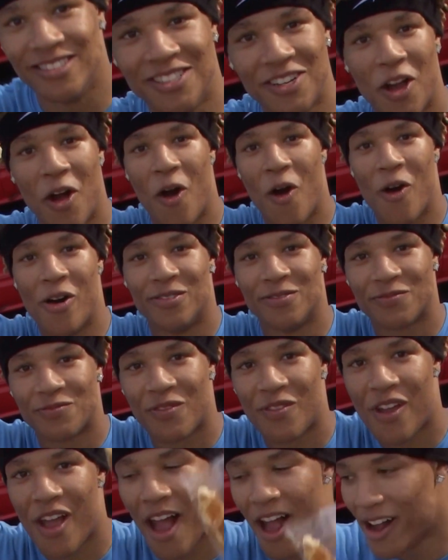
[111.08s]
So how long you been
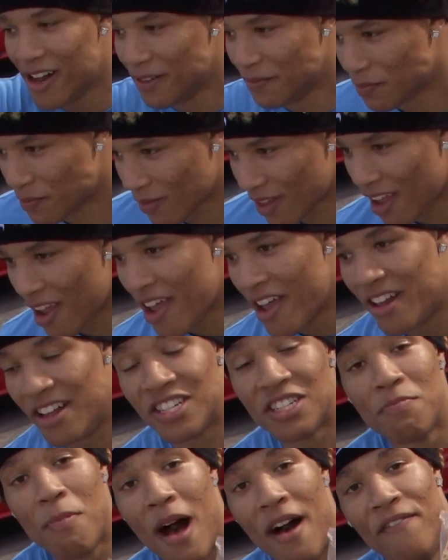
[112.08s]
skating, man?
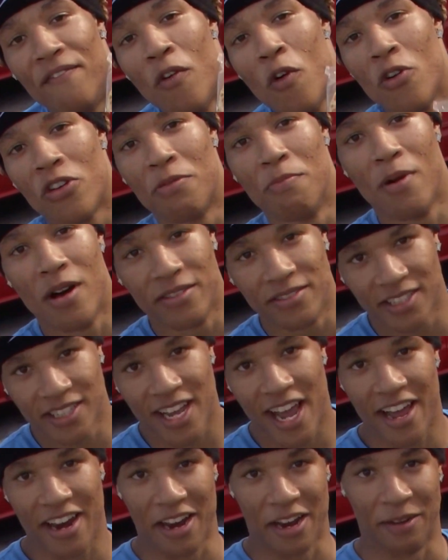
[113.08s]
This is my fourth month
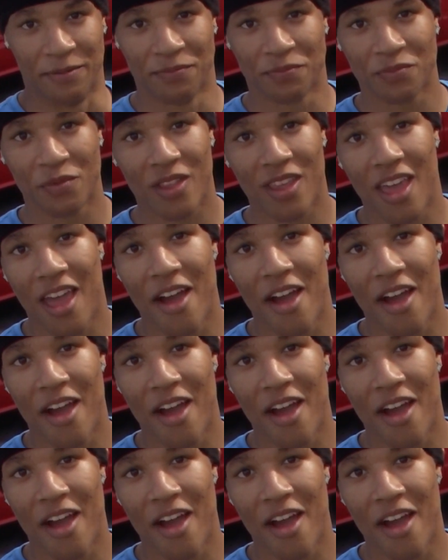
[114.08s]
skating. Fourth